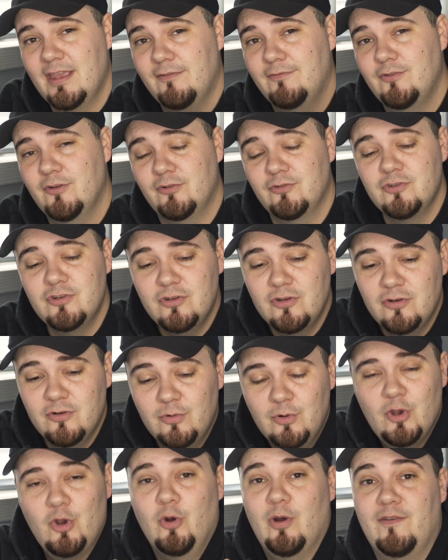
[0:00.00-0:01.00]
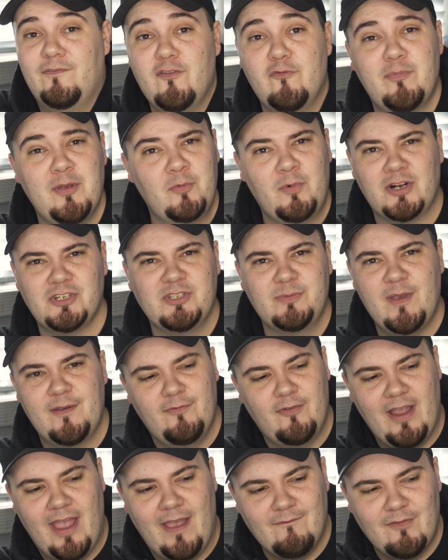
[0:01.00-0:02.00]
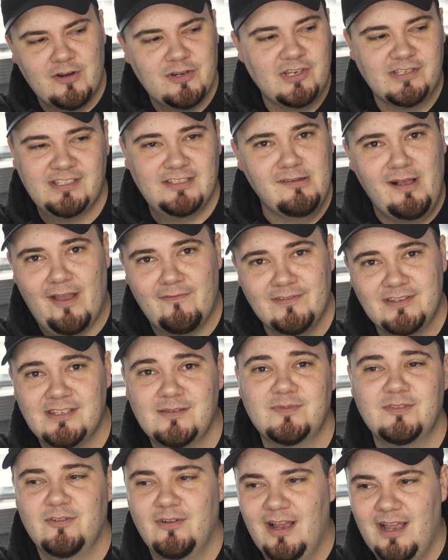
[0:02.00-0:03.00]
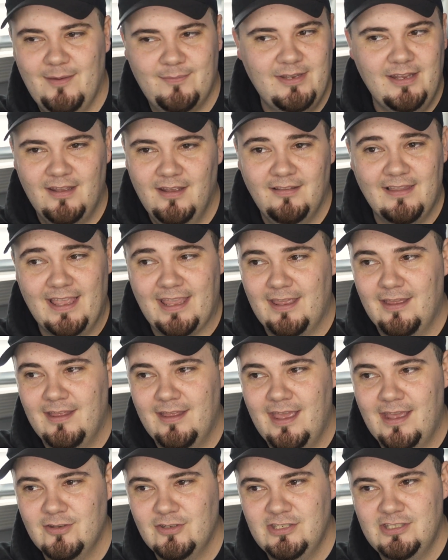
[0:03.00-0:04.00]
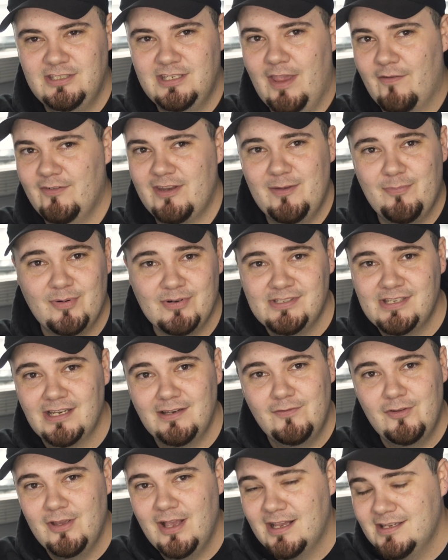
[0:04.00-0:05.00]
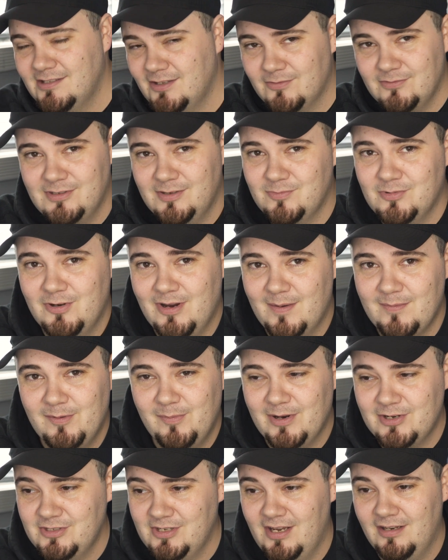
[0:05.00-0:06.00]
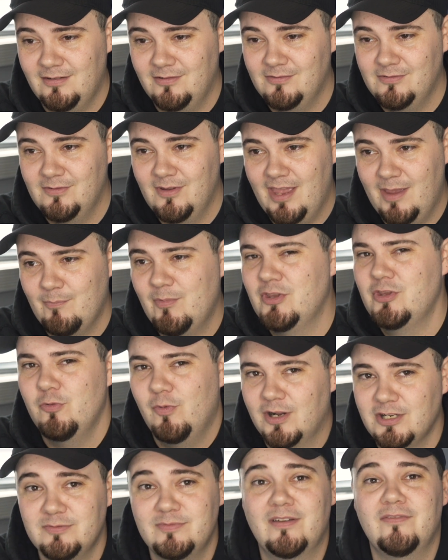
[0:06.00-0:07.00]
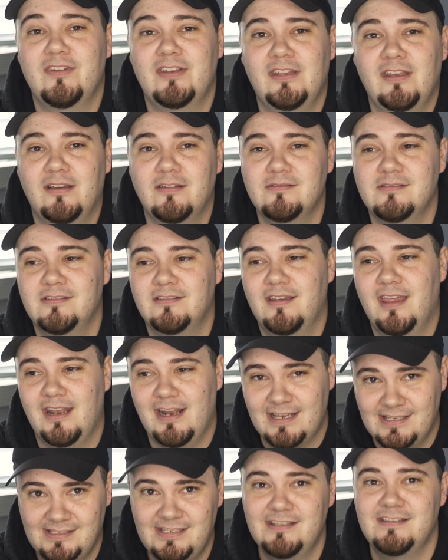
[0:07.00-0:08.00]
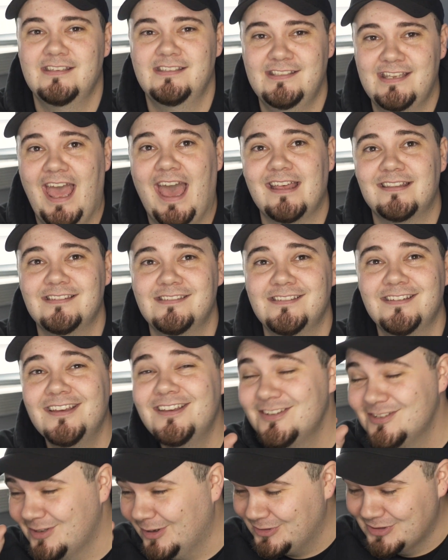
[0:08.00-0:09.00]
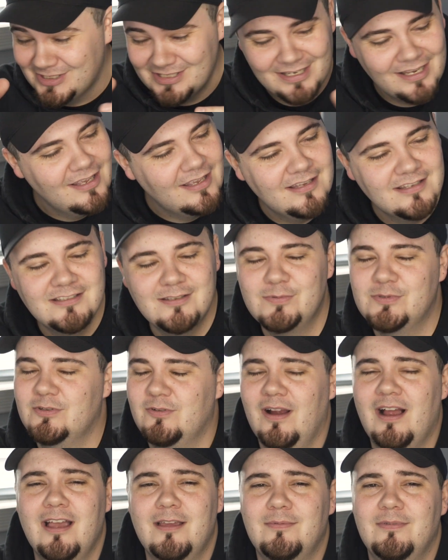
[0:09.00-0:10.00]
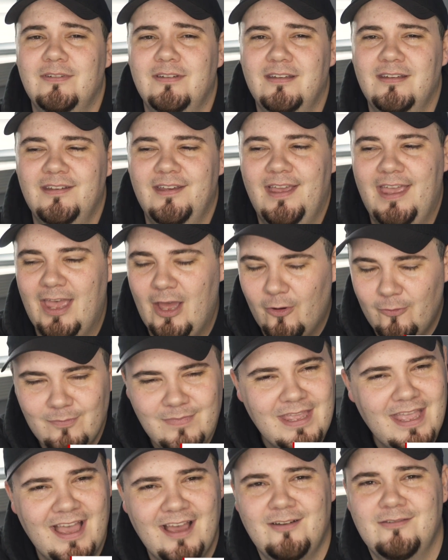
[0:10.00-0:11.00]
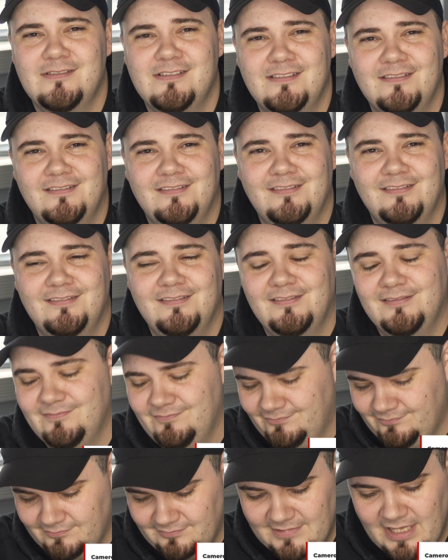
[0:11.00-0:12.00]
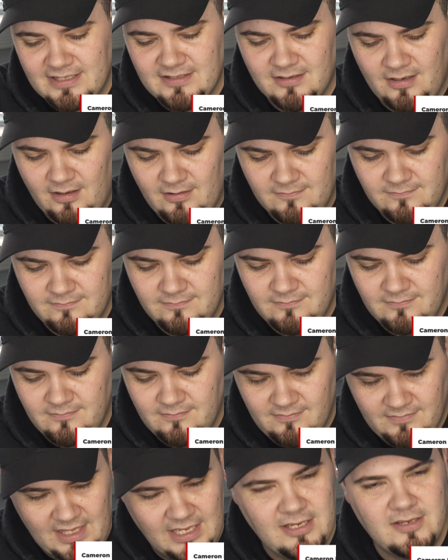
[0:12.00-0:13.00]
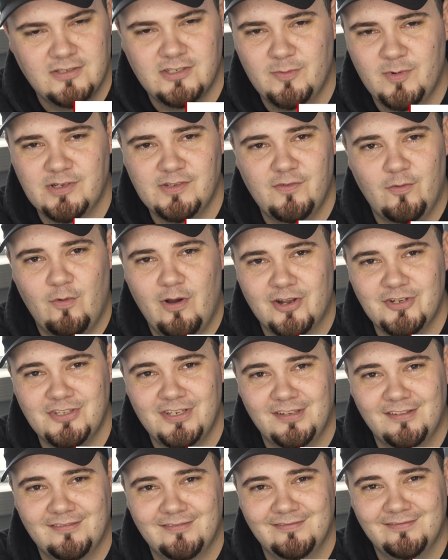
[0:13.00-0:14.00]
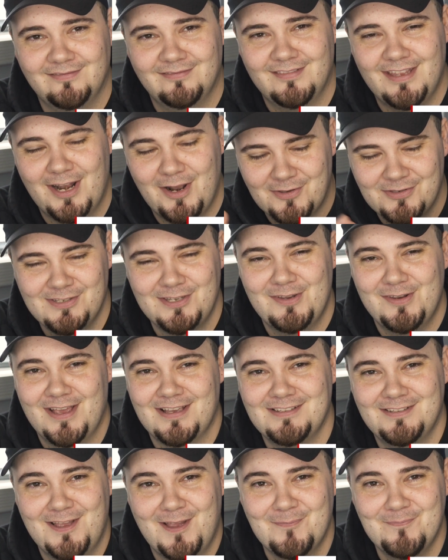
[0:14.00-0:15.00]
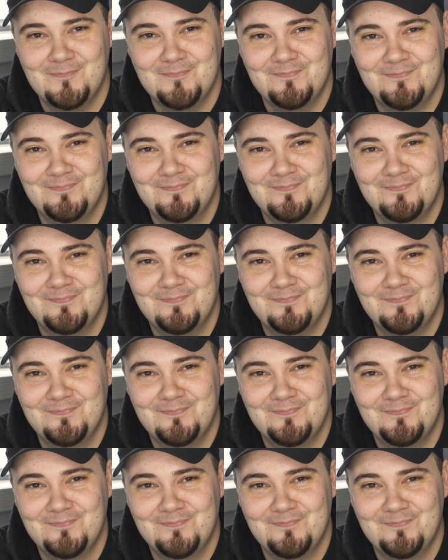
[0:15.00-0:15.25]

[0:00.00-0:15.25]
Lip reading: if you're new, or if you've been watching me forever and just still haven't subscribed. Like 70% of you guys don't subscribe to my channel, but you watch my videos, and I see the stats. So just subscribe, help me out. That's all. Thank you so much for watching, and I'll see you next time.